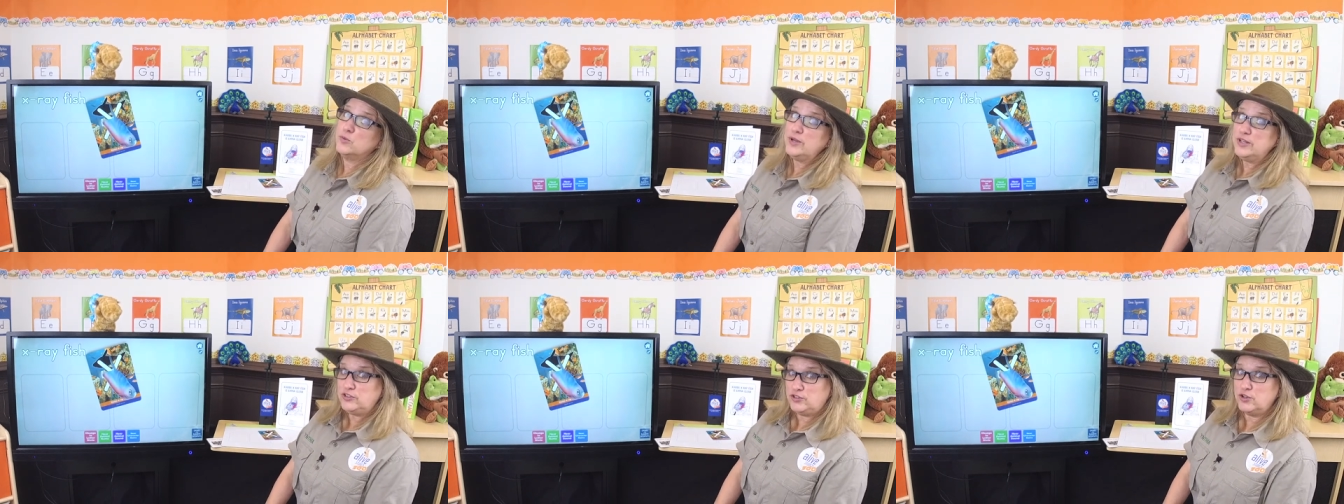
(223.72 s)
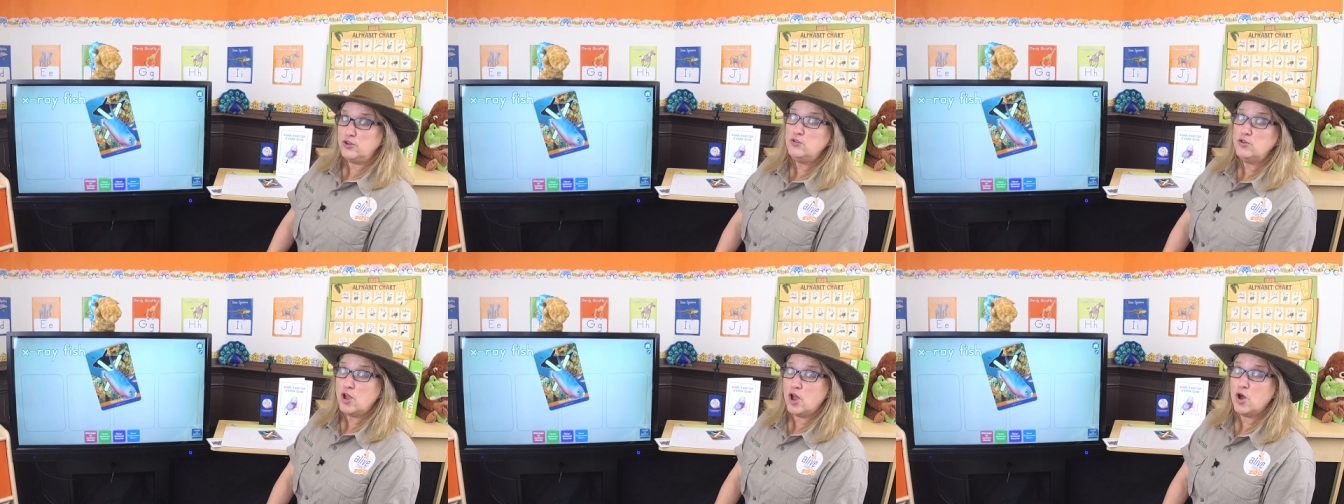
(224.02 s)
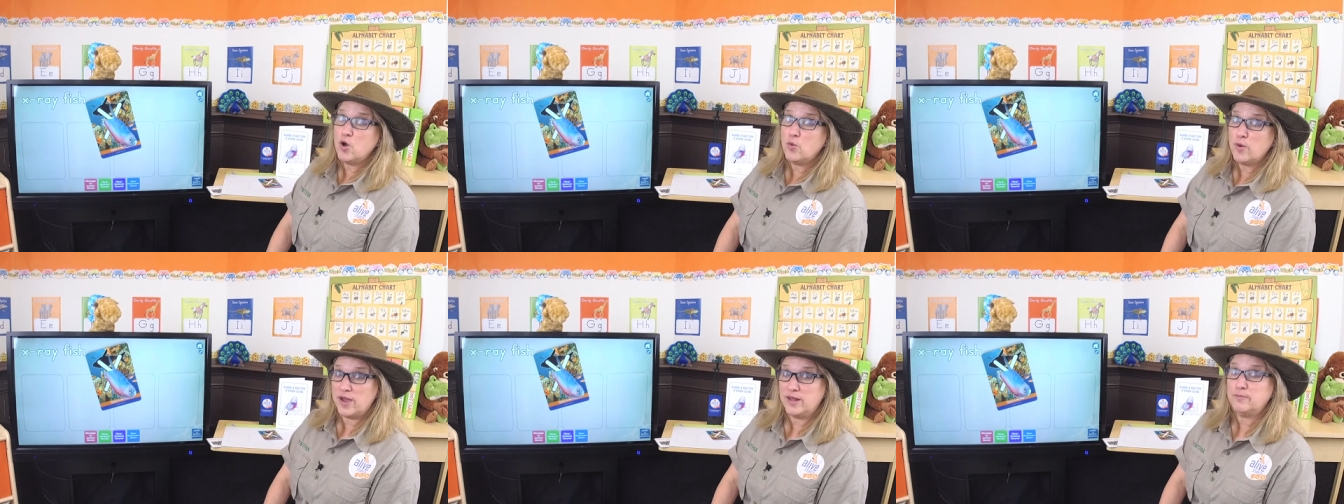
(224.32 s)
we do
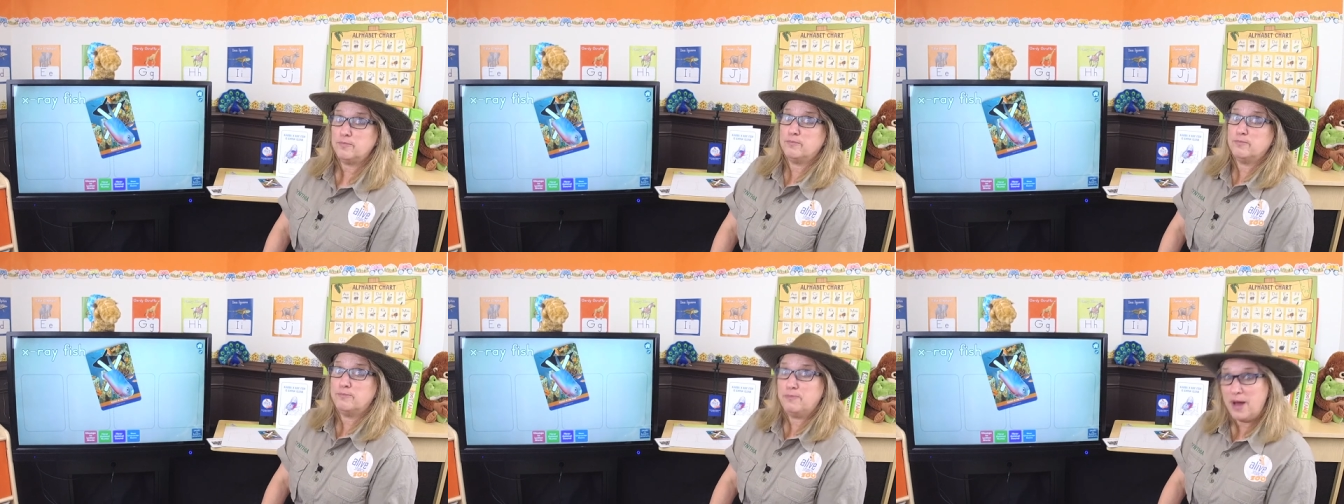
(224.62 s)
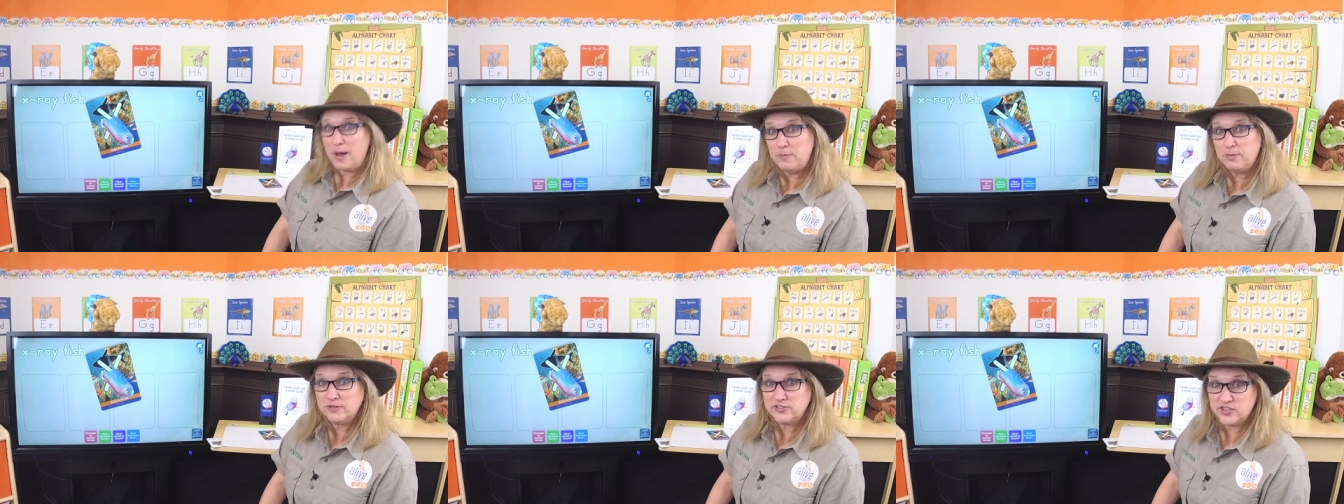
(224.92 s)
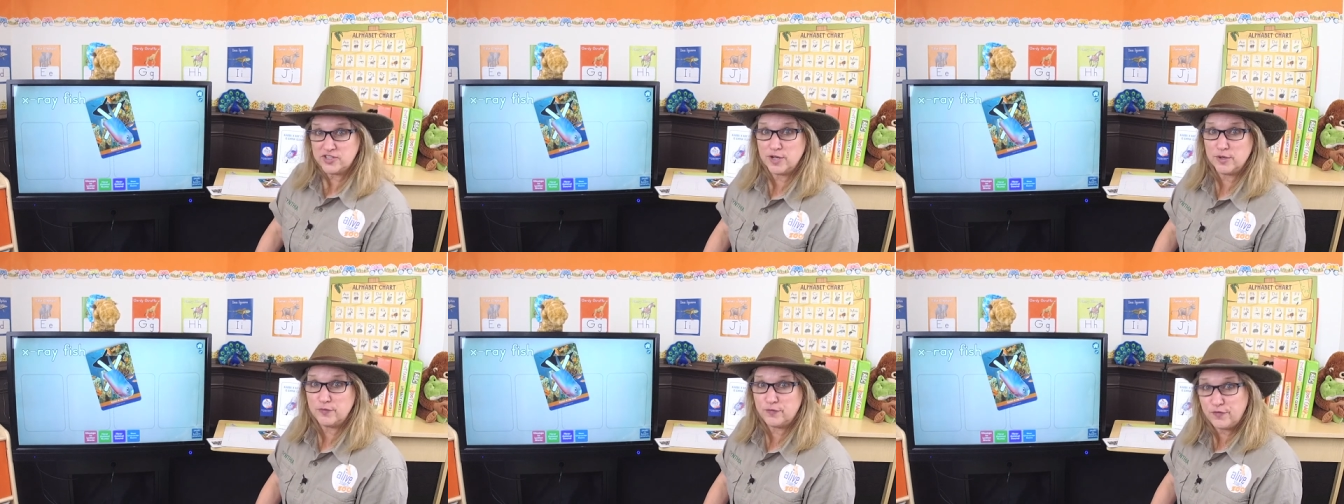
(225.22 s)
know what
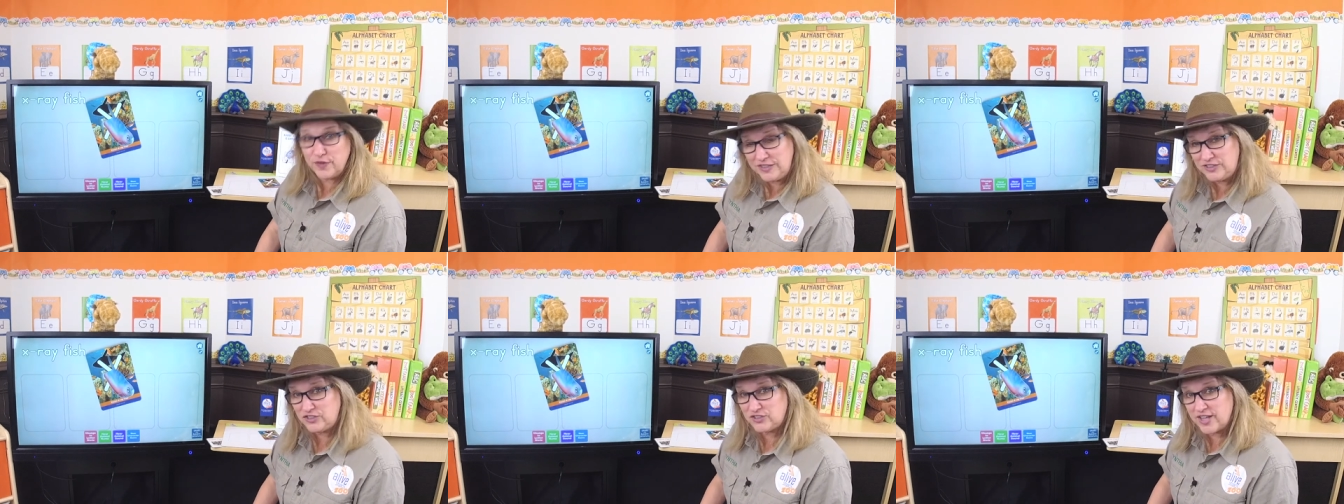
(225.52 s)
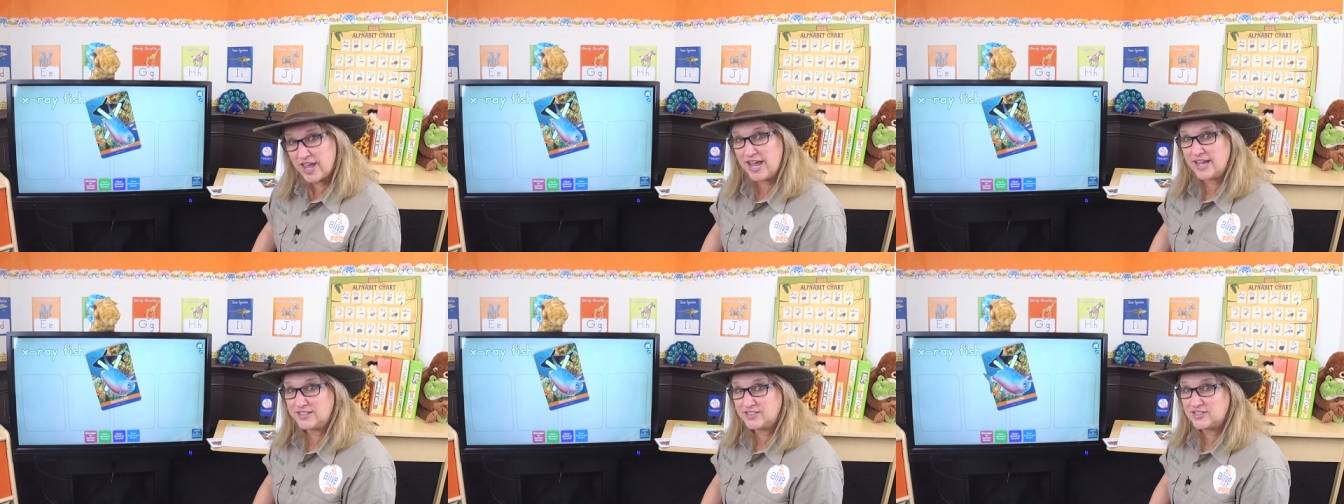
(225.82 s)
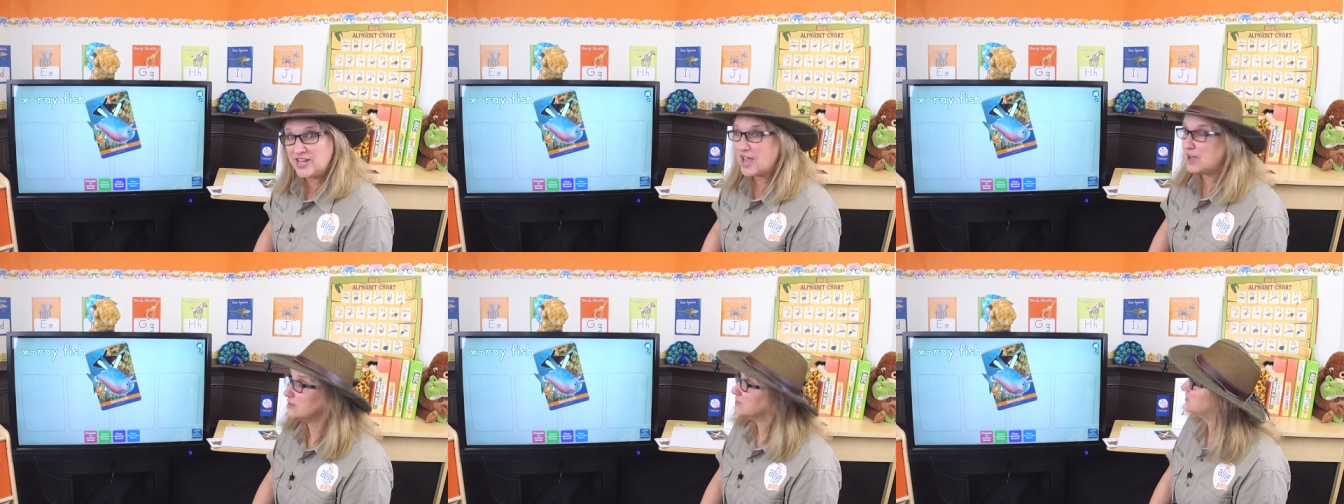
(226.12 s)
bubbles in a fish tank
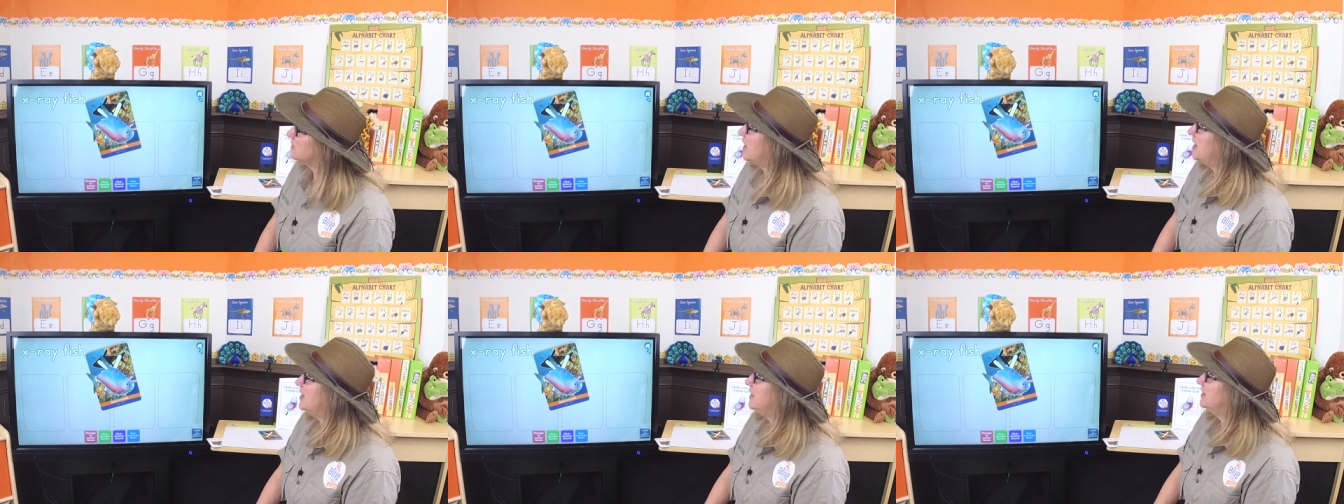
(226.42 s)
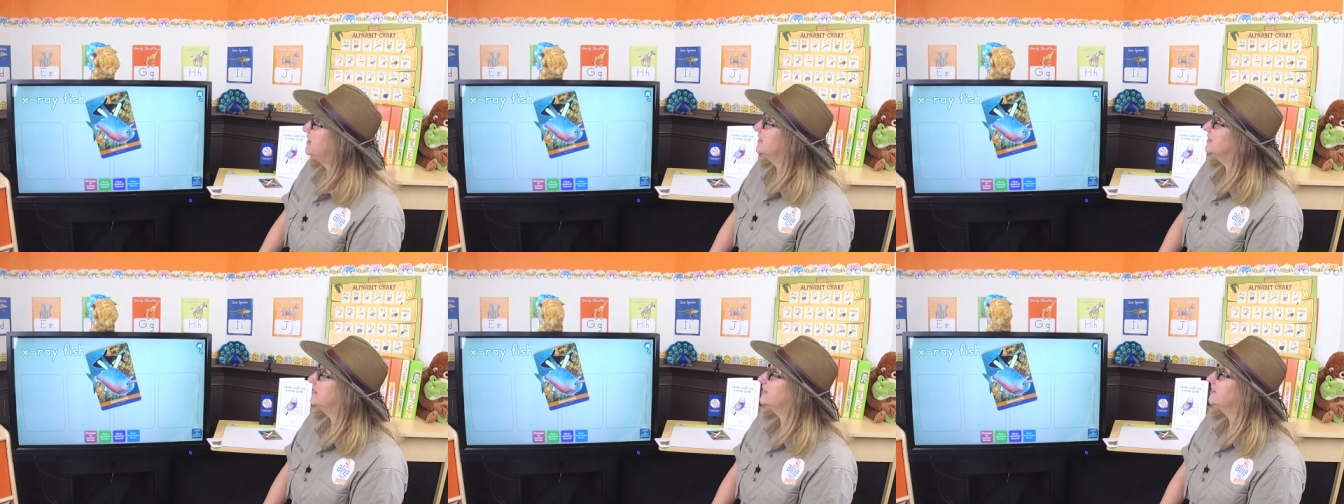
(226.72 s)
sounds like.